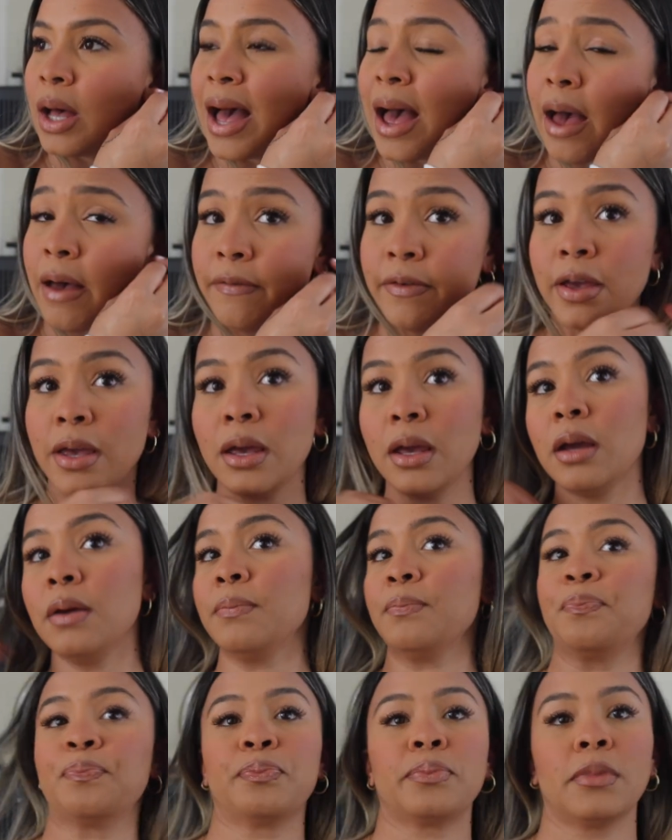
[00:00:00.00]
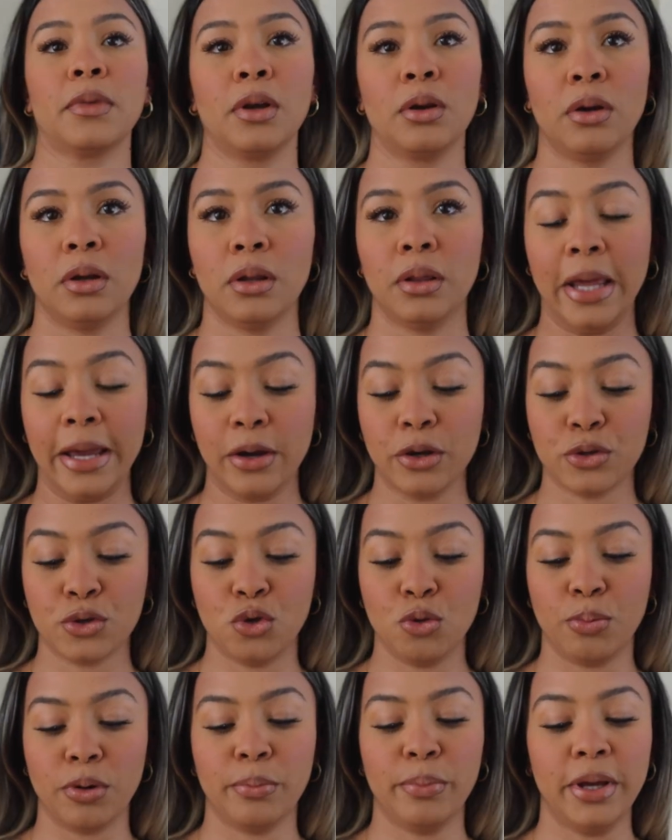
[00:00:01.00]
heavy, like
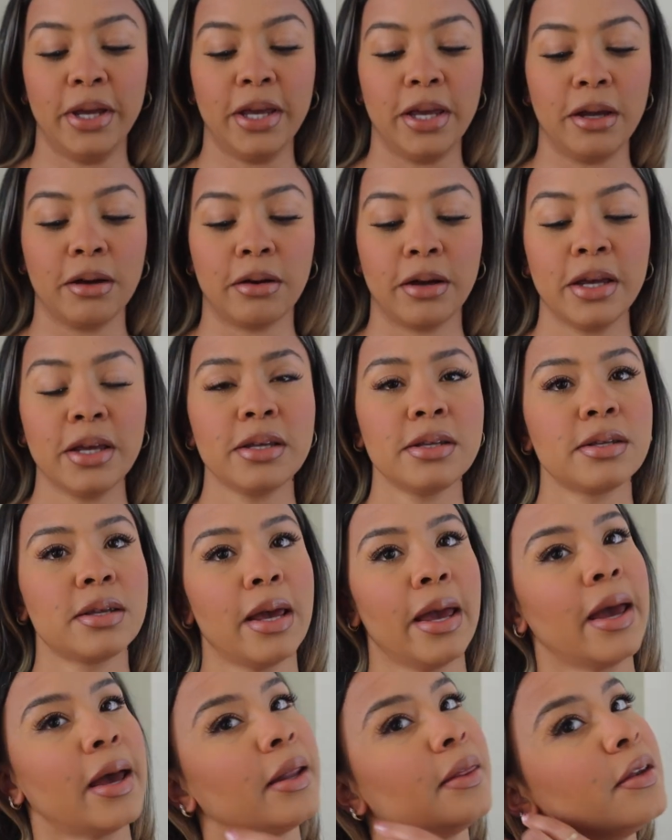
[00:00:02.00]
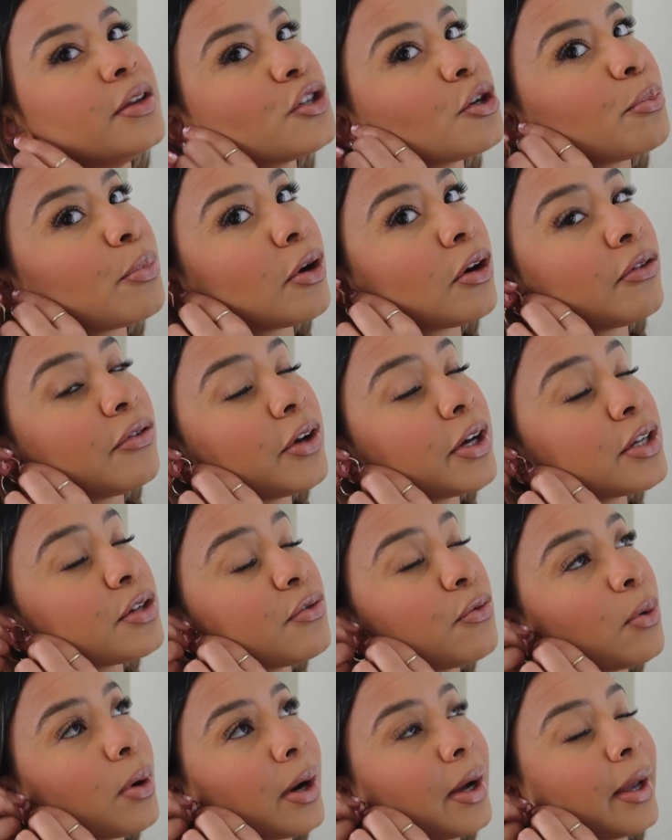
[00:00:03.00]
super big earrings. And these are perfect
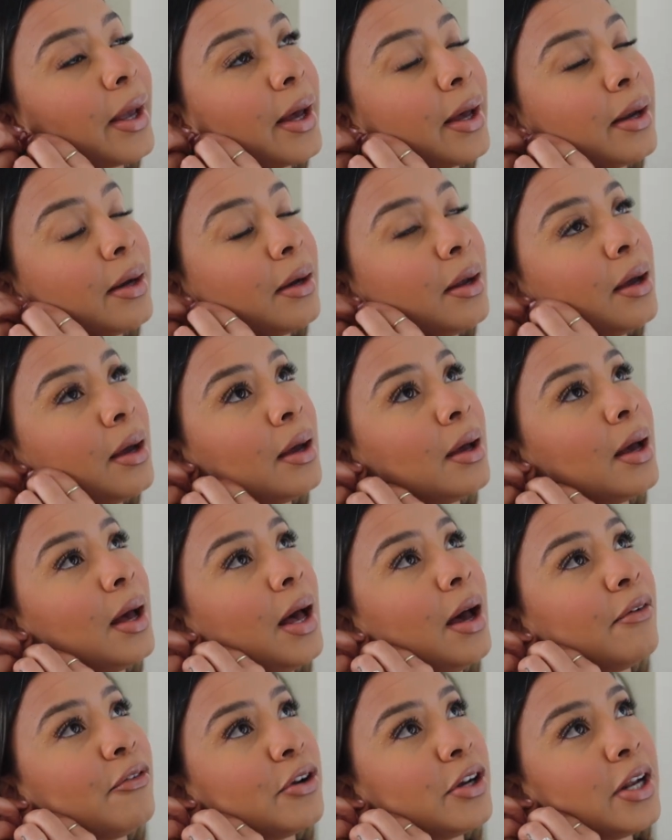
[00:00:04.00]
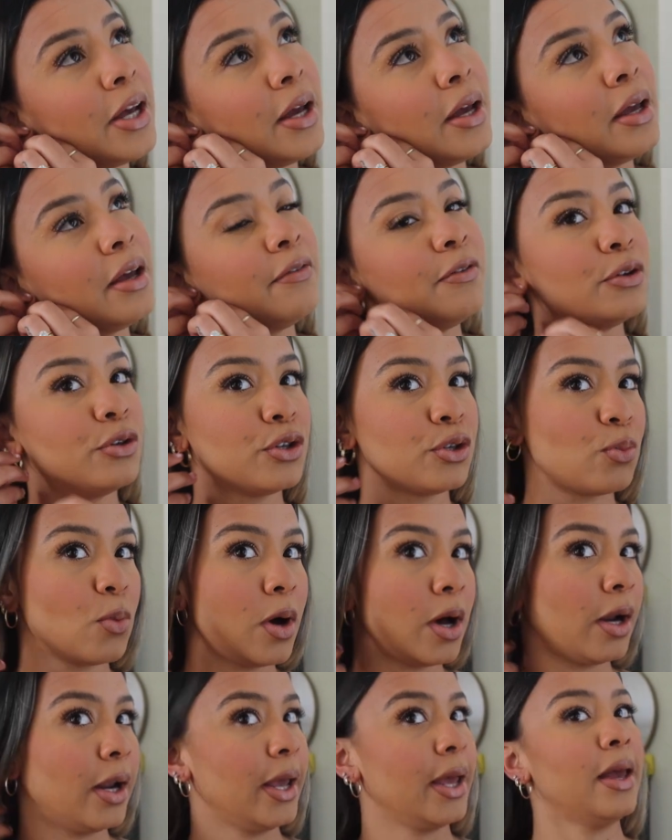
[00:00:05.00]
for, again, every day if you just
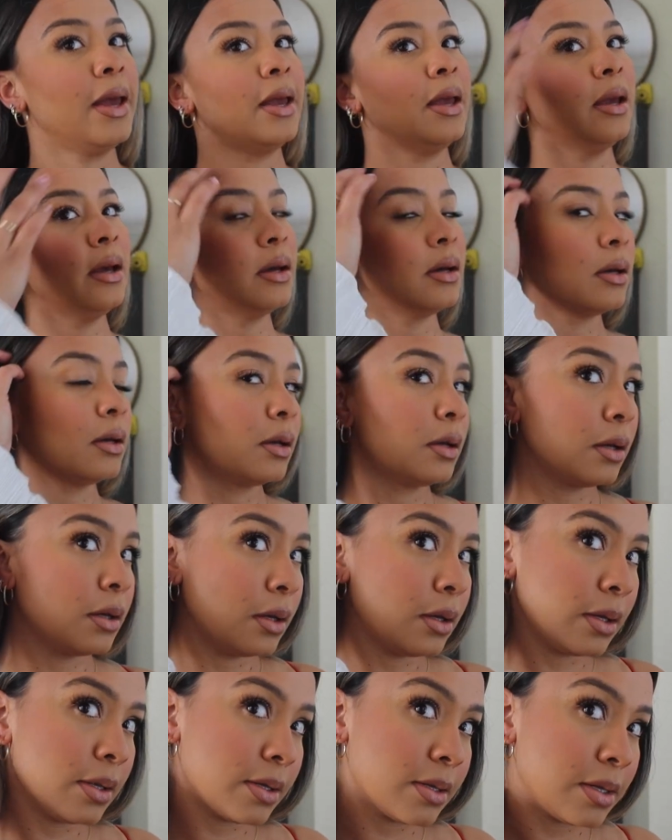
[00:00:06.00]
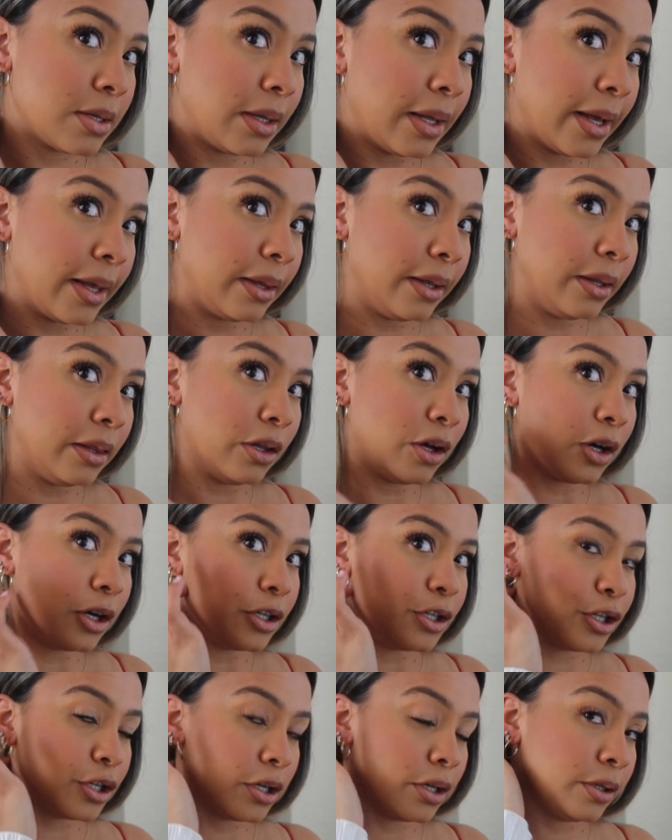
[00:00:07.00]
want a slightly
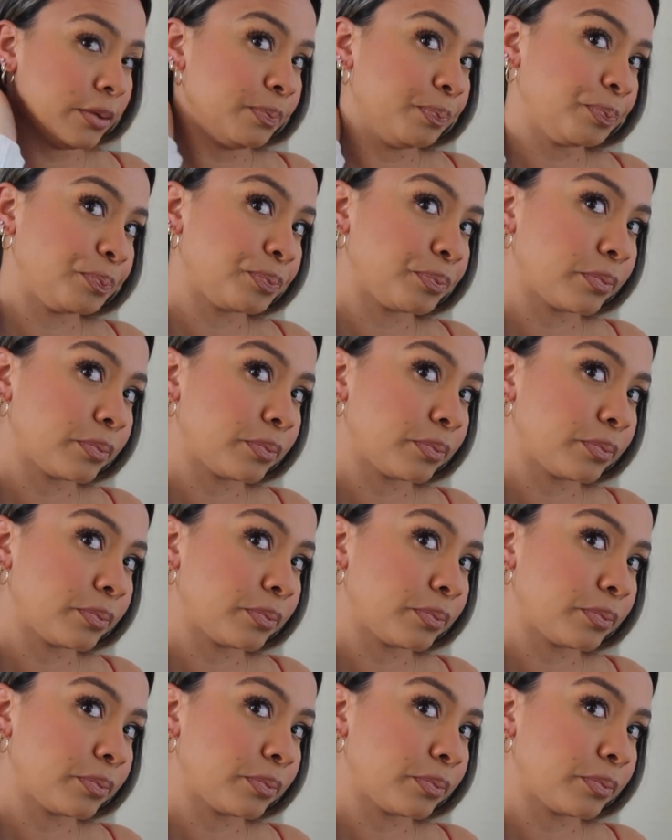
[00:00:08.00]
larger